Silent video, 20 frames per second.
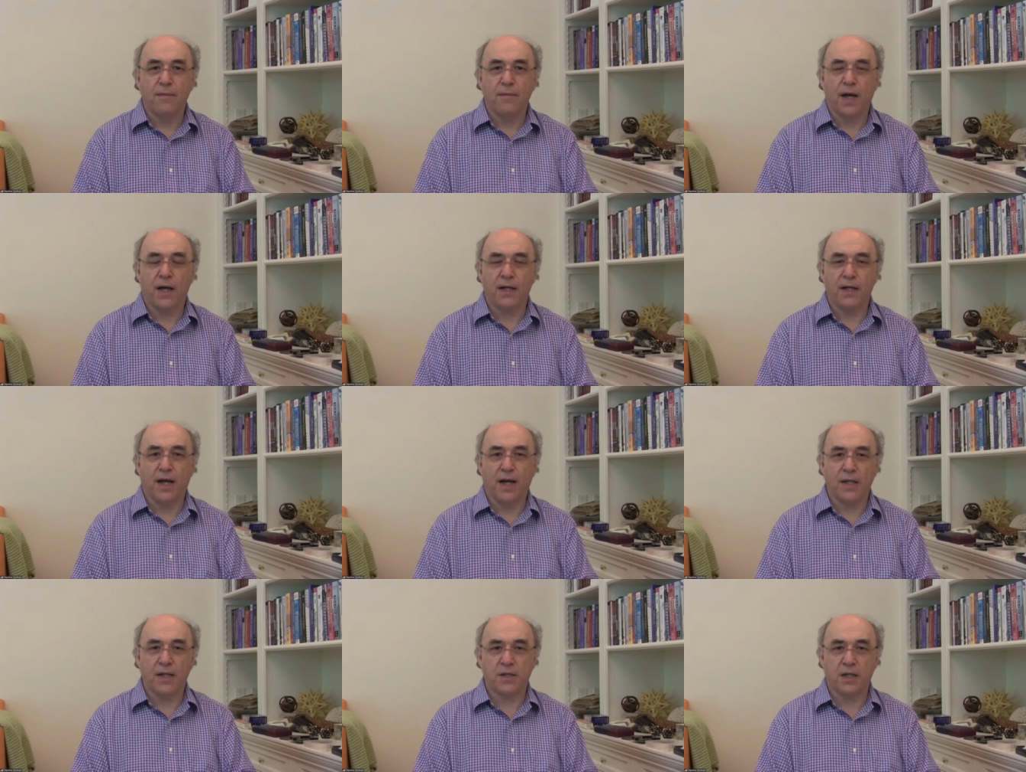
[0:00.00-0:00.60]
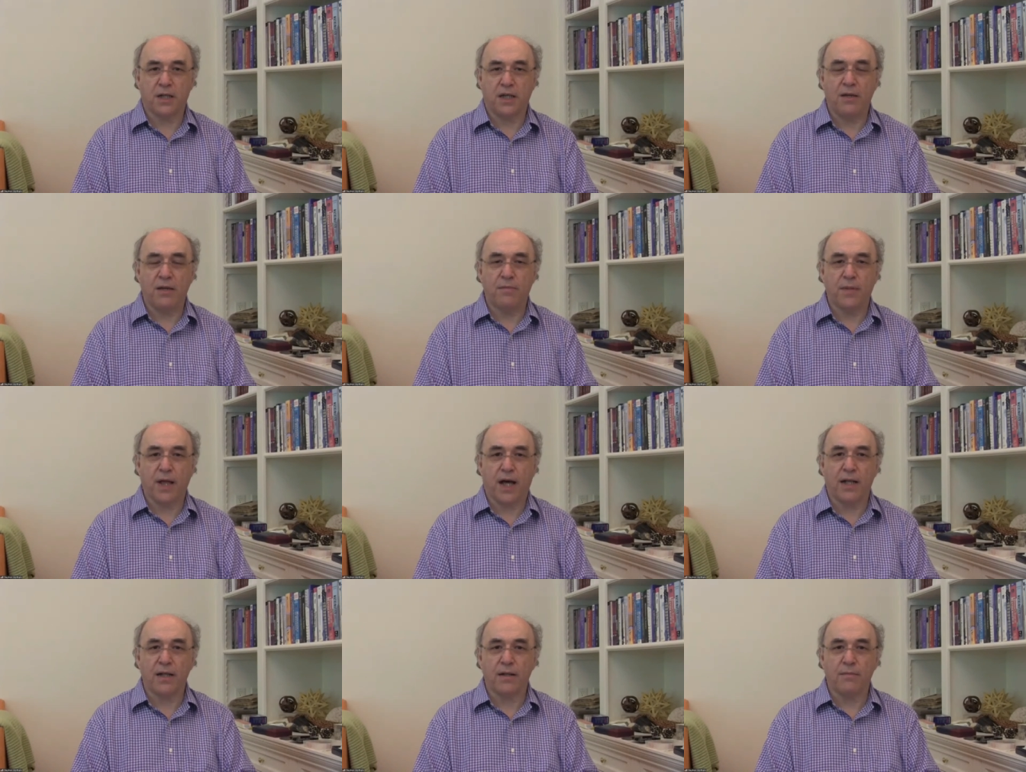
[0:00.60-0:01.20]
and it has to keep
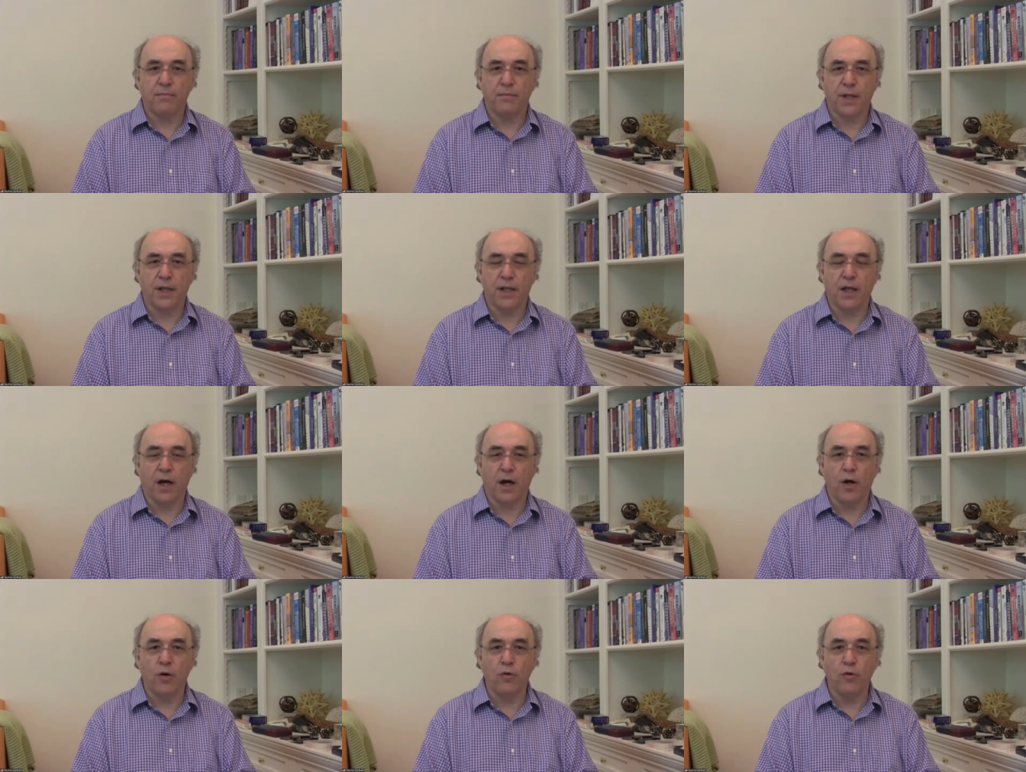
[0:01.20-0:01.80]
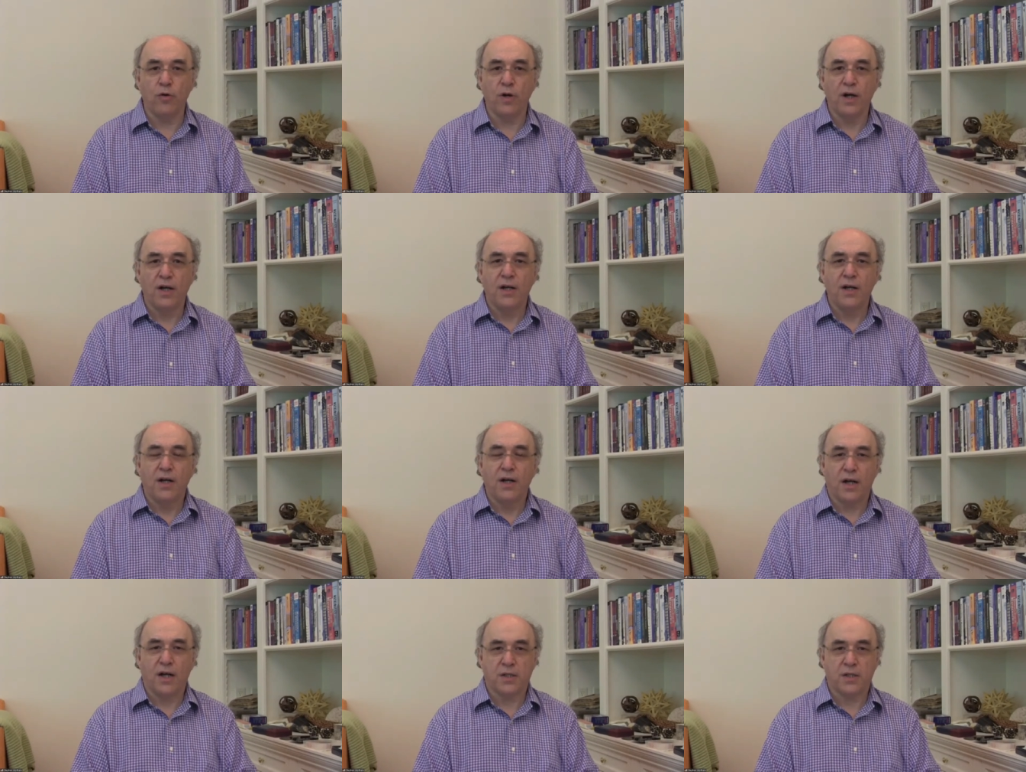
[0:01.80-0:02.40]
that below
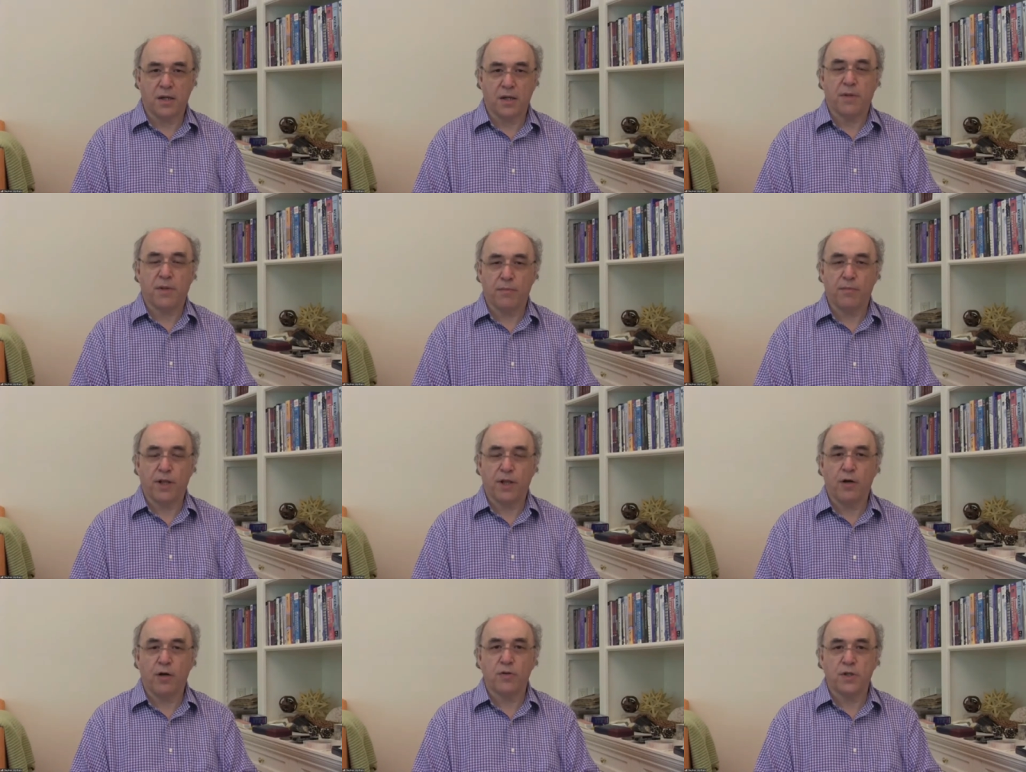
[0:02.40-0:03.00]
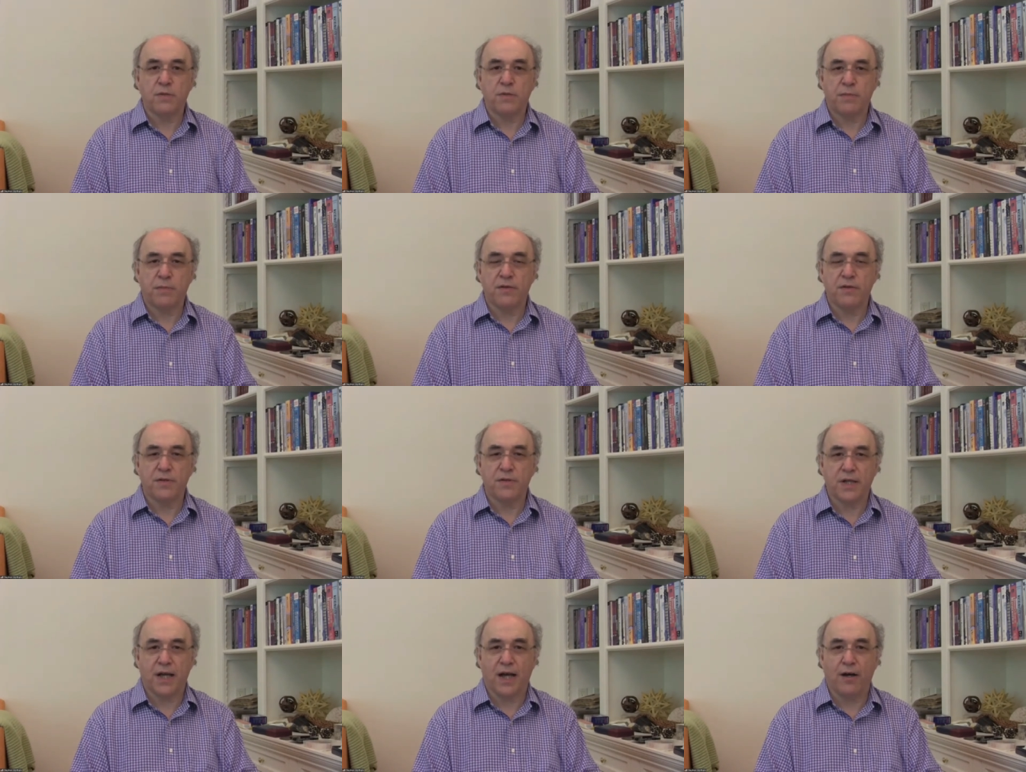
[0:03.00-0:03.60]
something below the speed of
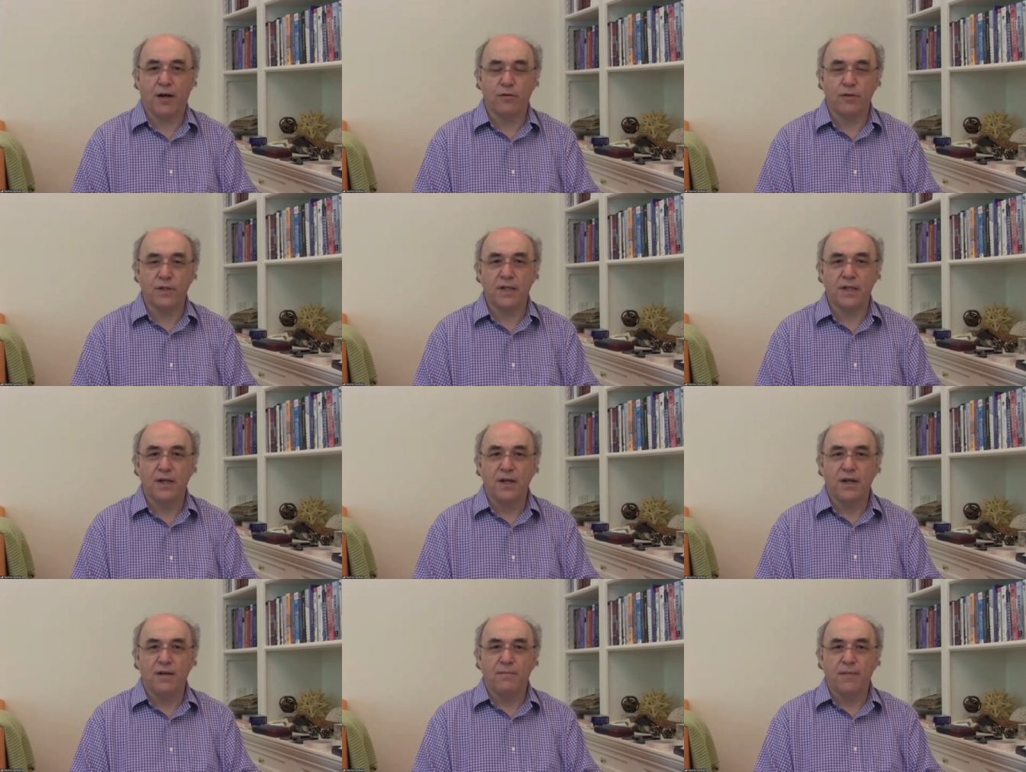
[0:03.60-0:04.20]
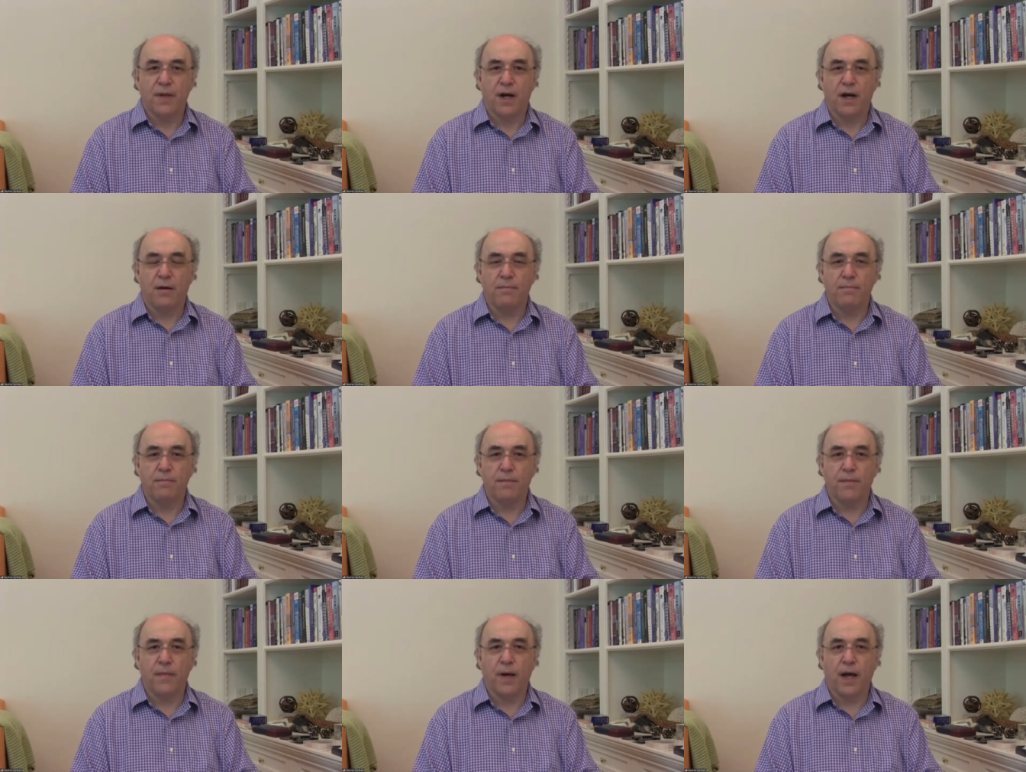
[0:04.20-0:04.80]
sound,
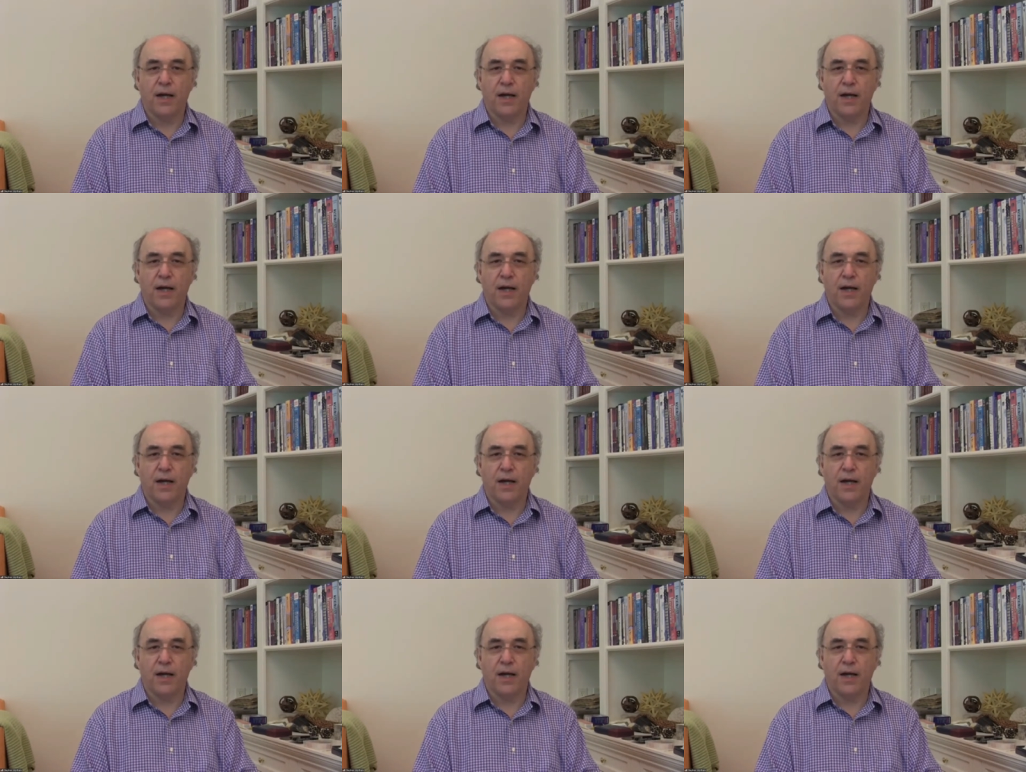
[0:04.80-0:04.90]
among